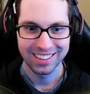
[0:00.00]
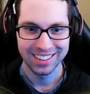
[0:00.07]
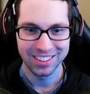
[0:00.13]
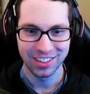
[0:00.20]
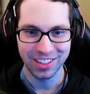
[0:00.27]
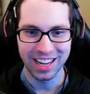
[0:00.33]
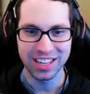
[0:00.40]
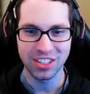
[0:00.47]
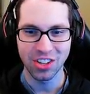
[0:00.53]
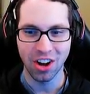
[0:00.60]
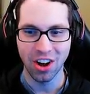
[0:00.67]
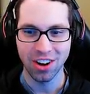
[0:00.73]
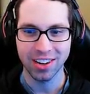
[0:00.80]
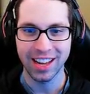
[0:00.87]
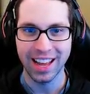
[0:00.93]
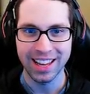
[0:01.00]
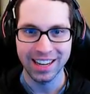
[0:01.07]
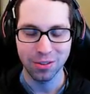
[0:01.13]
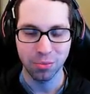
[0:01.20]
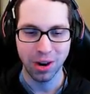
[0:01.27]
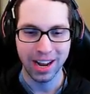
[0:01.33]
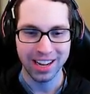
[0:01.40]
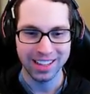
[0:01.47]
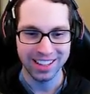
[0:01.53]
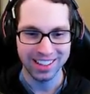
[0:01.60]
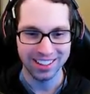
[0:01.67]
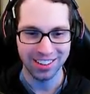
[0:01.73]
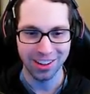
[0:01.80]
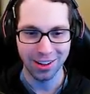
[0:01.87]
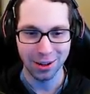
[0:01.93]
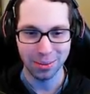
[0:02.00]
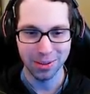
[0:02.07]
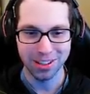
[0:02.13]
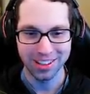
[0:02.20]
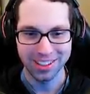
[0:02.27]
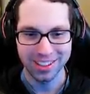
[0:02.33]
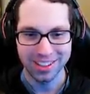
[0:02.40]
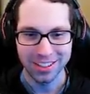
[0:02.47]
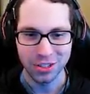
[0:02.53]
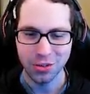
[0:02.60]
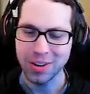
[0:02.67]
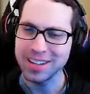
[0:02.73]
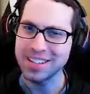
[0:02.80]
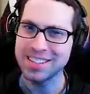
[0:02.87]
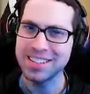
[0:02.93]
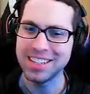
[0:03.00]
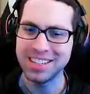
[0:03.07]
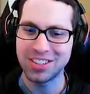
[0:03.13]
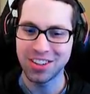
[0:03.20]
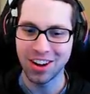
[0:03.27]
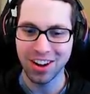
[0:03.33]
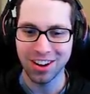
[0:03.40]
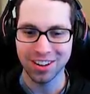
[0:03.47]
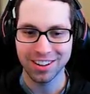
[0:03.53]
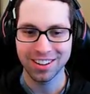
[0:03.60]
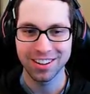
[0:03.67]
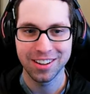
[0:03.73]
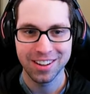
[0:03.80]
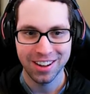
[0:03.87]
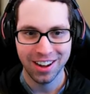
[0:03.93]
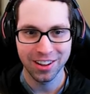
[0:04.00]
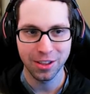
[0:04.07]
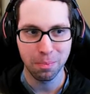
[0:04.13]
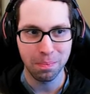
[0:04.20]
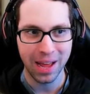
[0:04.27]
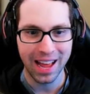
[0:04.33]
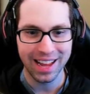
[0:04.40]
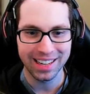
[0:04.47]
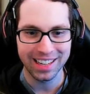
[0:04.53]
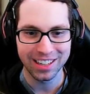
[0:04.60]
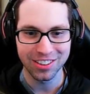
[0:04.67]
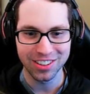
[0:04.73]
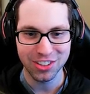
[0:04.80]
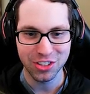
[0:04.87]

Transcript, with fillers: Look at Doc headed right in the club. Left to right Great to see Doc one. on the bag here in